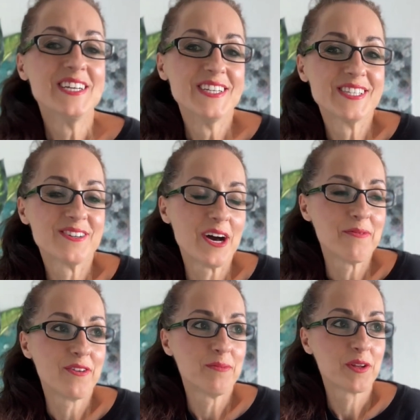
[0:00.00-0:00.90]
So I'm
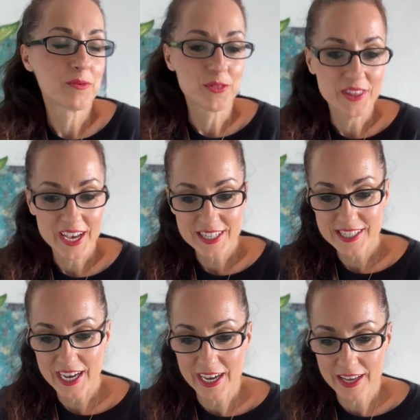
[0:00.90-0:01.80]
filming with that.
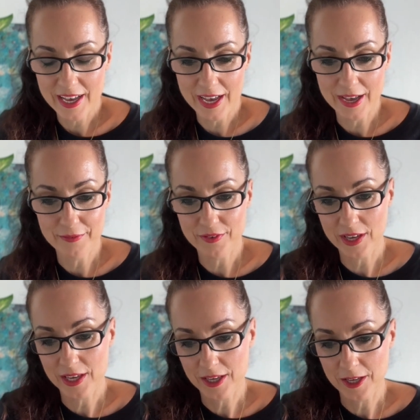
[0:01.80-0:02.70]
I have
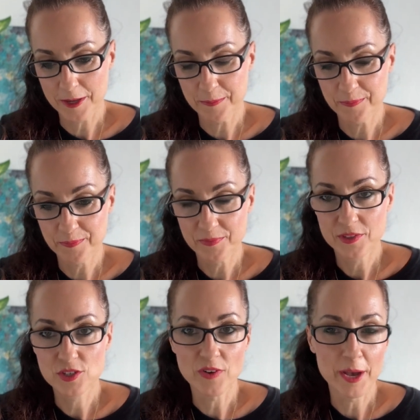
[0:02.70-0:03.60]
a
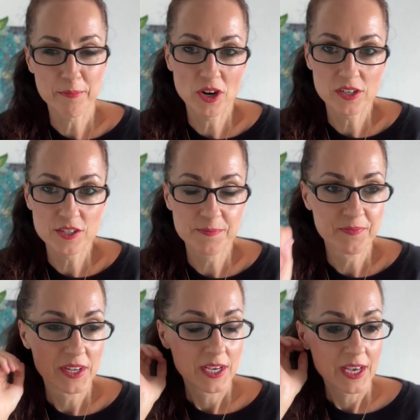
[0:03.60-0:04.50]
tripod,
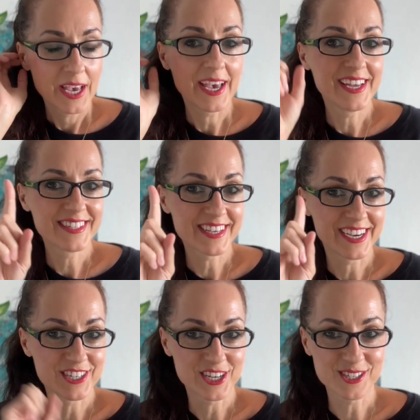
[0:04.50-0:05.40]
and
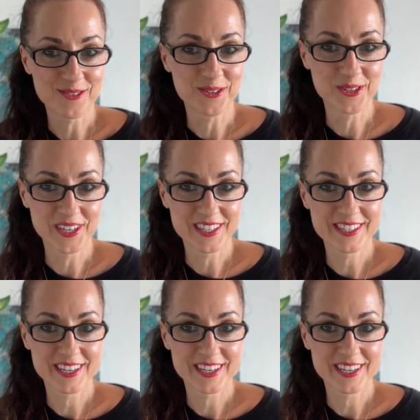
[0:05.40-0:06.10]
I just ordered